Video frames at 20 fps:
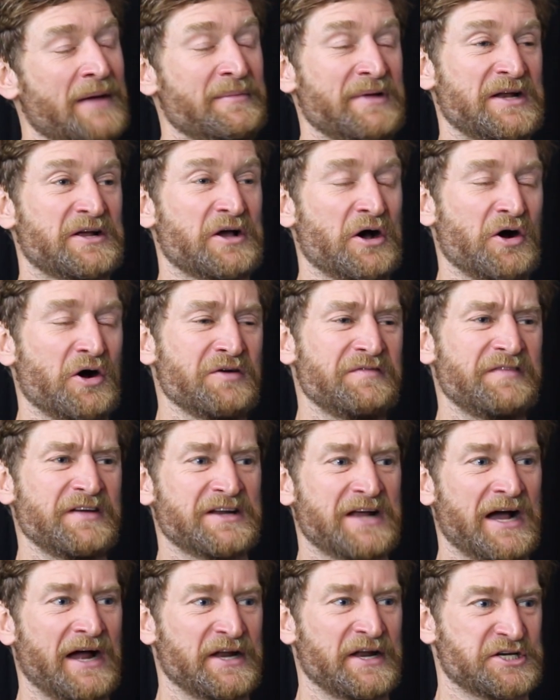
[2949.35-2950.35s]
I mean COVID
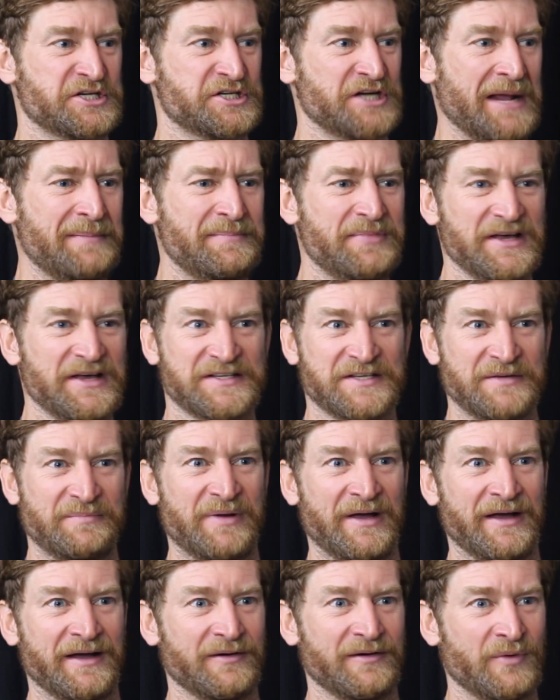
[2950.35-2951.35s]
kind of shaped this a
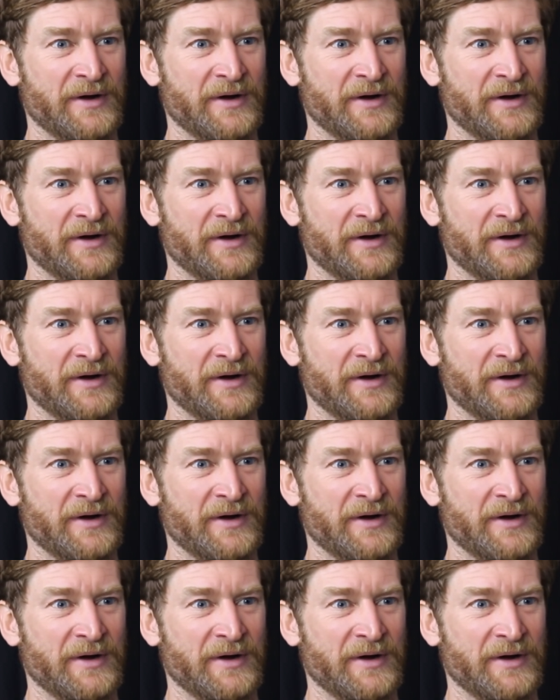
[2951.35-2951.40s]
bit.